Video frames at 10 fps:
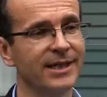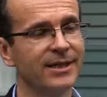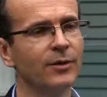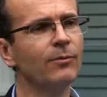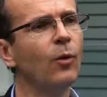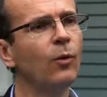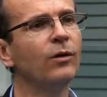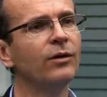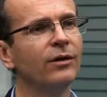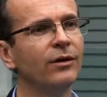so
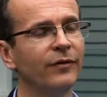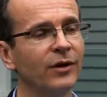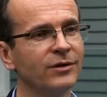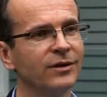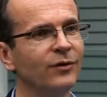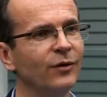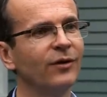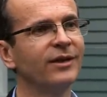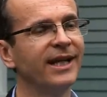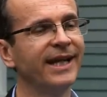more of the cost of your
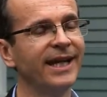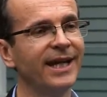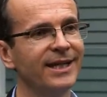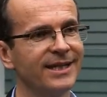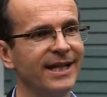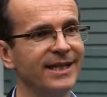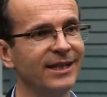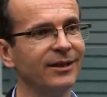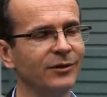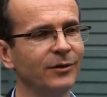holiday stays
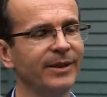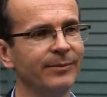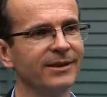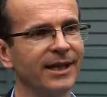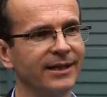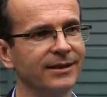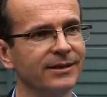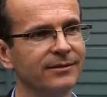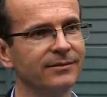in local people's hands.